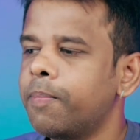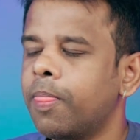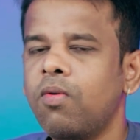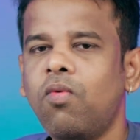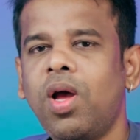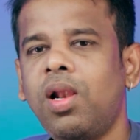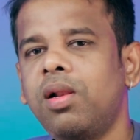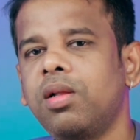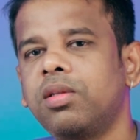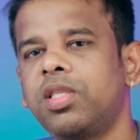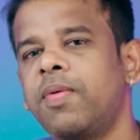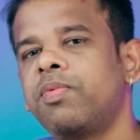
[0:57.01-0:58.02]
Well,
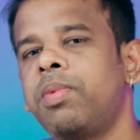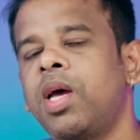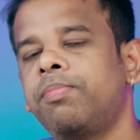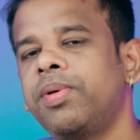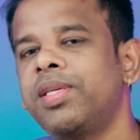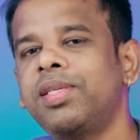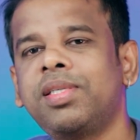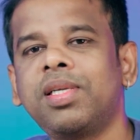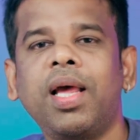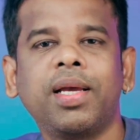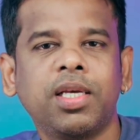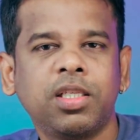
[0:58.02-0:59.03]
depth map is
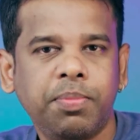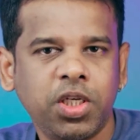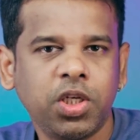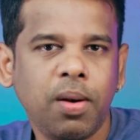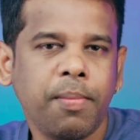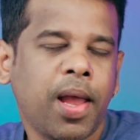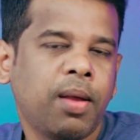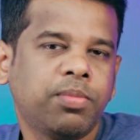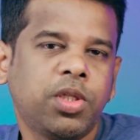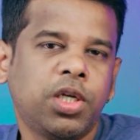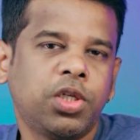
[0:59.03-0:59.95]
like a special map that